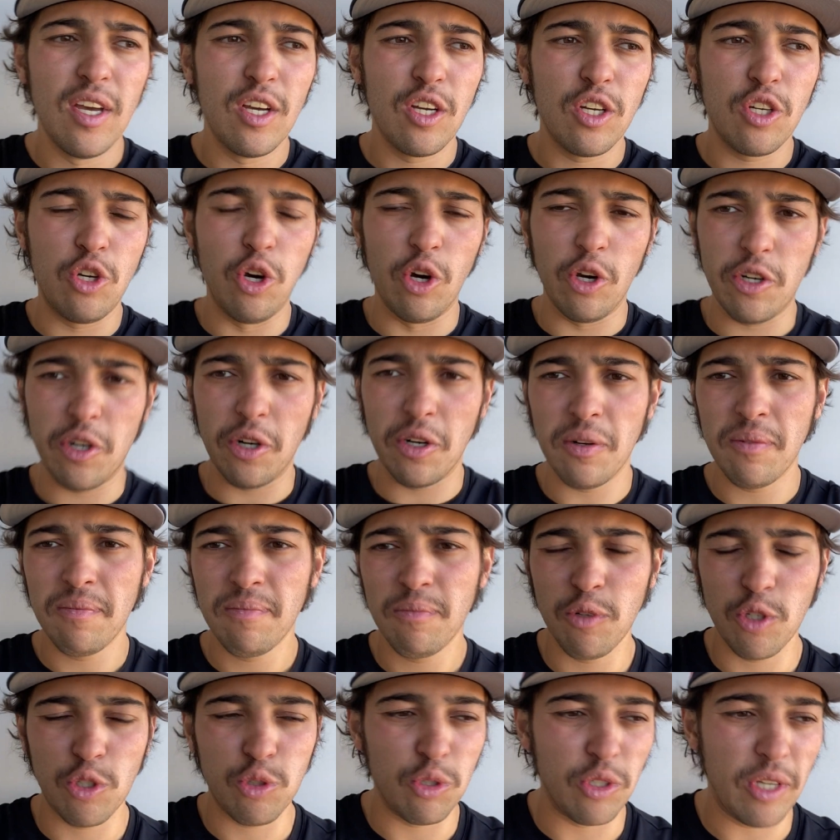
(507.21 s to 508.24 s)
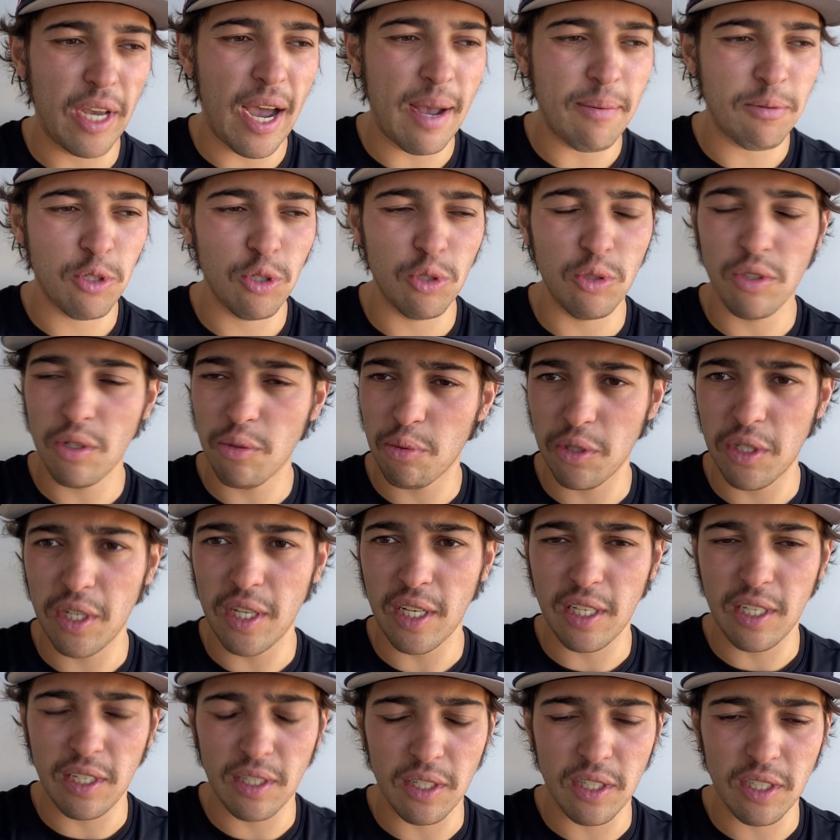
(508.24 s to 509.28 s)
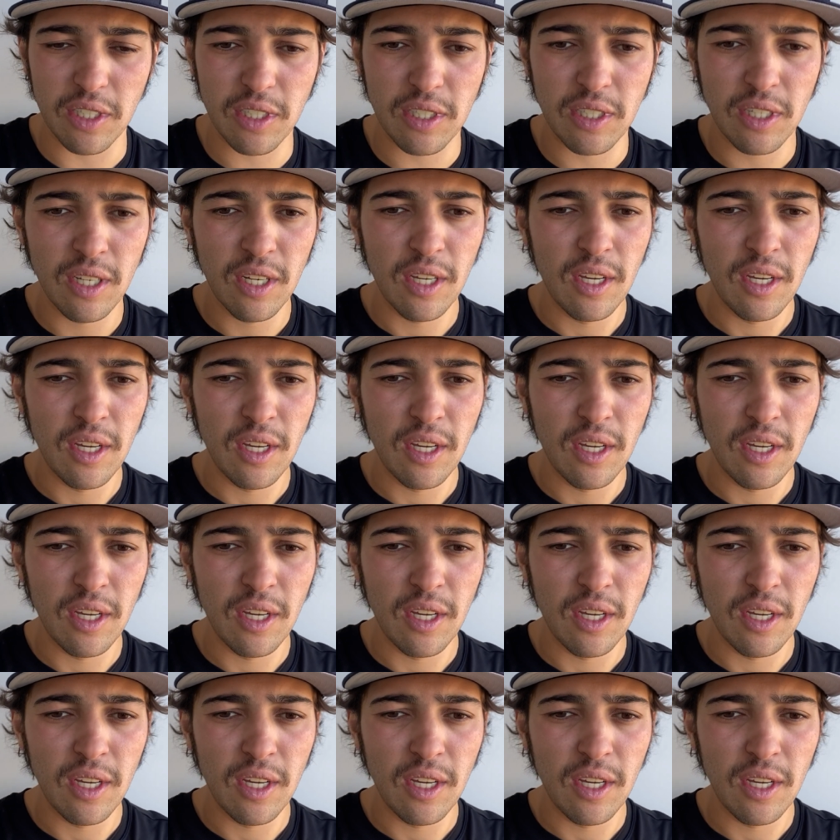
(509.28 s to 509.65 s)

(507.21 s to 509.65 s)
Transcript: Cooker, which was absolutely ridiculous.